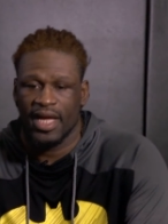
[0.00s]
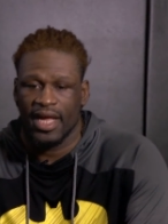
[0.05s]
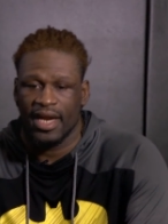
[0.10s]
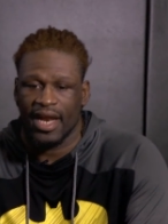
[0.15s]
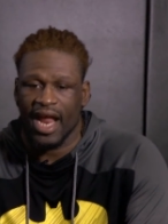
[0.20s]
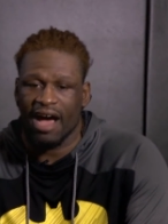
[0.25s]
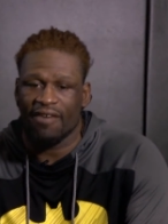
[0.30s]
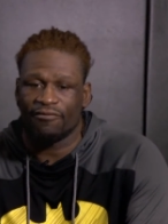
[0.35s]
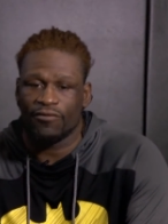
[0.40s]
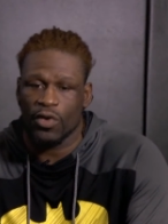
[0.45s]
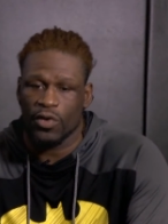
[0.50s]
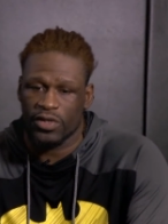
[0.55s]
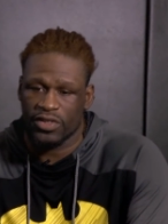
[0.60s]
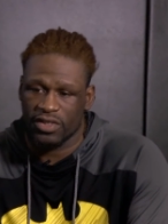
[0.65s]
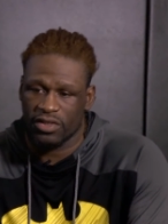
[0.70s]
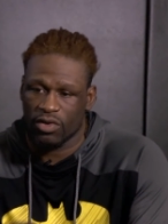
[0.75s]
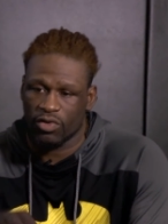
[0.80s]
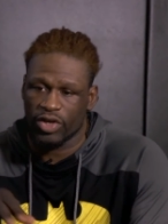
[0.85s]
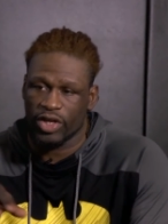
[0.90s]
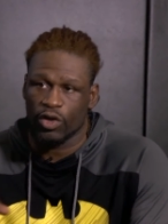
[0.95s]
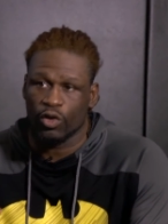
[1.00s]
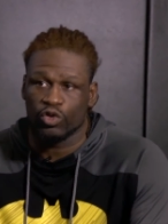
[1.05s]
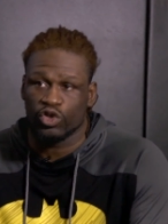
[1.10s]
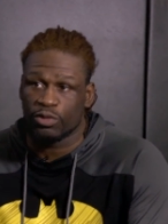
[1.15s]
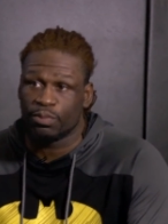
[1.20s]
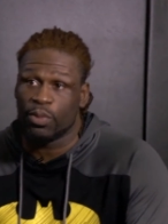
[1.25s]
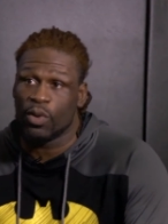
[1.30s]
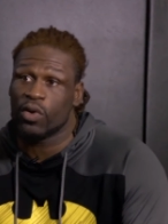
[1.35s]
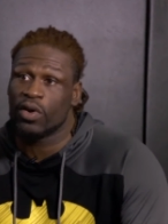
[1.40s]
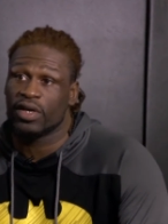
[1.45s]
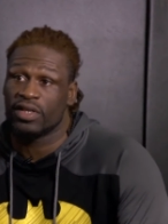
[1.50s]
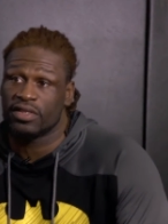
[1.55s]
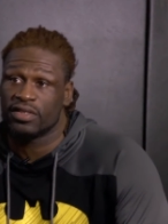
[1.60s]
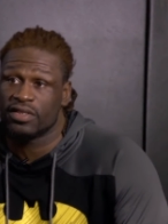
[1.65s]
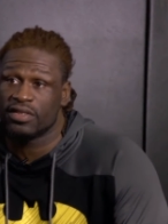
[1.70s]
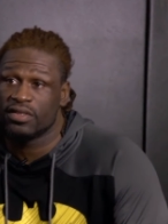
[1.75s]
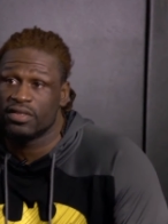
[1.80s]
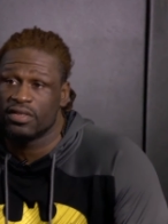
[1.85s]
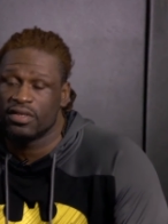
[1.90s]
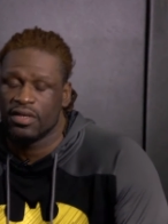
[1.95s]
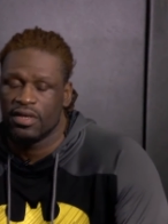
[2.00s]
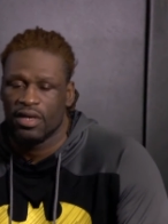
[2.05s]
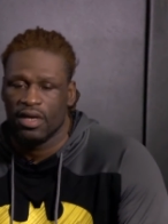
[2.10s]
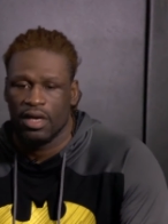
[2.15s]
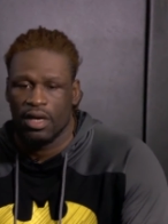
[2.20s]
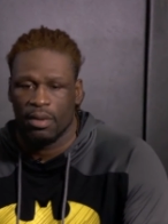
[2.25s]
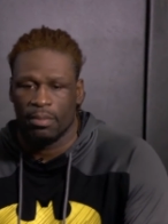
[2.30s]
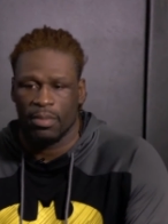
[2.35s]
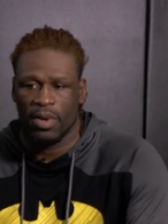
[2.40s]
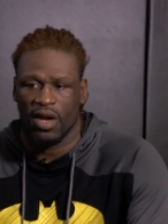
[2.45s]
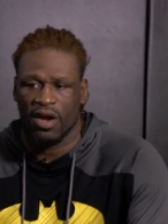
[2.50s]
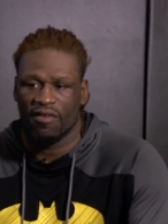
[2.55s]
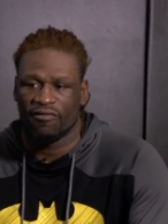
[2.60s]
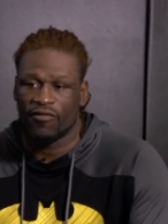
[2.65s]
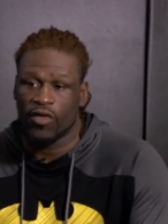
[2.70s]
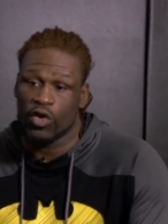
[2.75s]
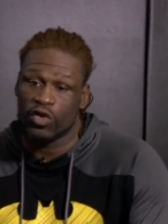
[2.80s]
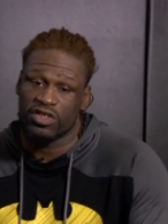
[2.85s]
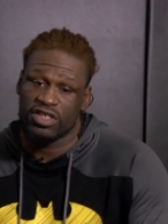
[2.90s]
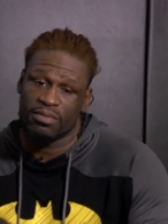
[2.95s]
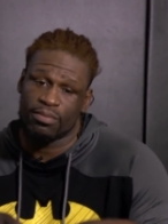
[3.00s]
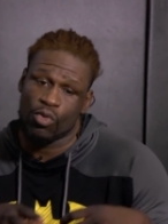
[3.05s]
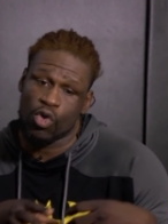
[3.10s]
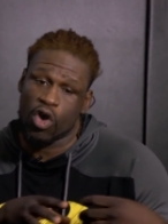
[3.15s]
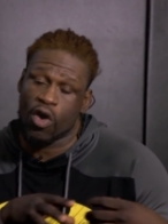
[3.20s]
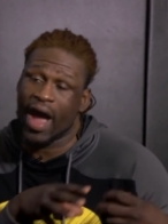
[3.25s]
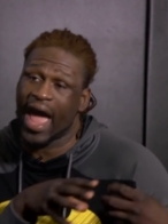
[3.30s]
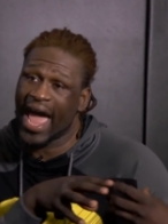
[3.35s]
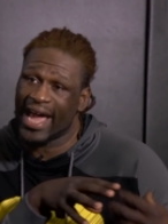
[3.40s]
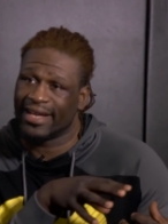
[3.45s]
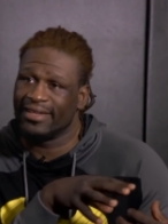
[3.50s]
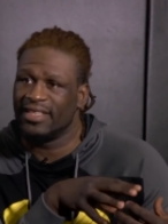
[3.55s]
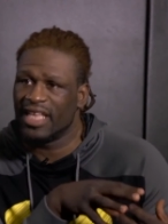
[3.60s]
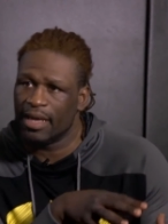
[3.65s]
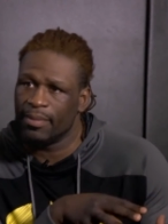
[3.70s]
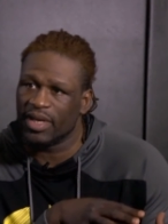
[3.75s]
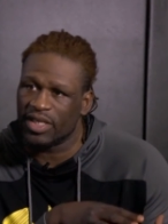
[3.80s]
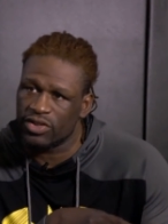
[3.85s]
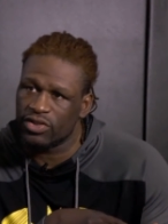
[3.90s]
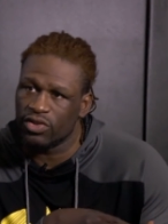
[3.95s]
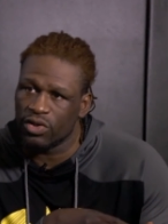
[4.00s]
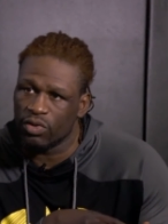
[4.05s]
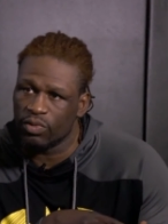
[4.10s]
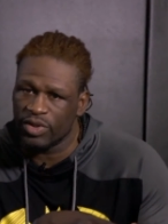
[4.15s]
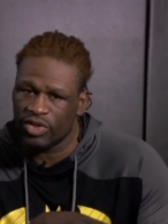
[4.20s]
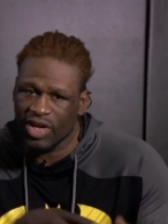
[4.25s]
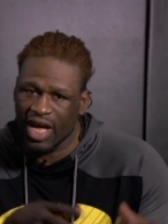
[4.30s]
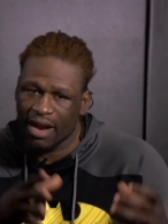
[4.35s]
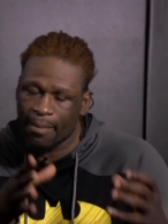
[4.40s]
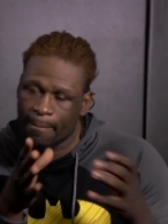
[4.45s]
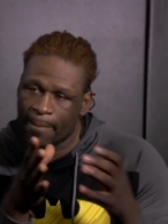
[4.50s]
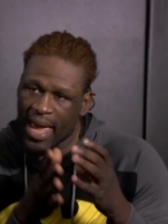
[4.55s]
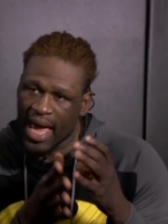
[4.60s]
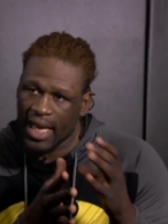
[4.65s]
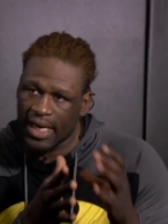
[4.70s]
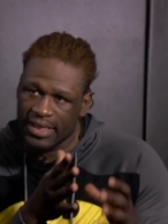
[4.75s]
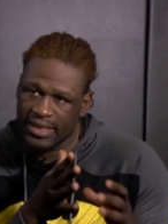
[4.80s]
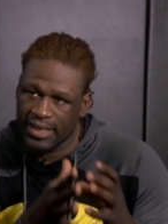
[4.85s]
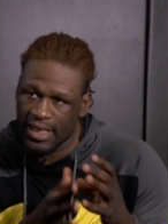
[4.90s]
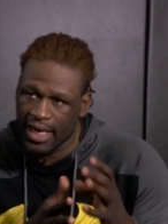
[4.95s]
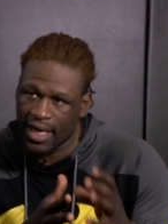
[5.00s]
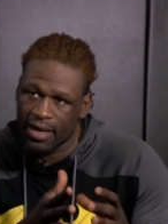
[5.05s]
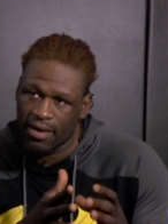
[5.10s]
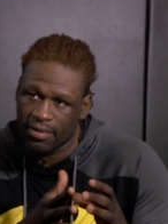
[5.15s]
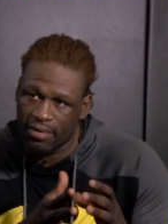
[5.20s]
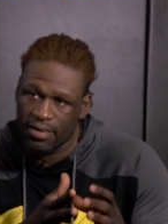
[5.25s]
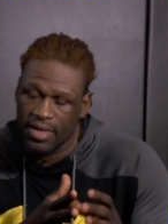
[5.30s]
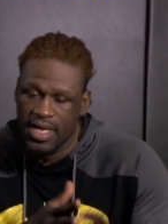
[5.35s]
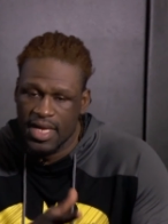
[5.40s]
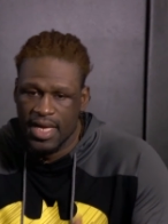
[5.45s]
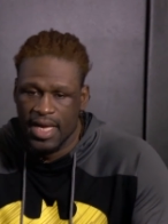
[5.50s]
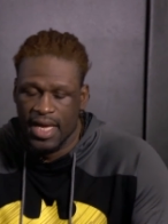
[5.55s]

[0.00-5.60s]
Not focusing only on sports, but focusing more on academics too. We try to balance it out.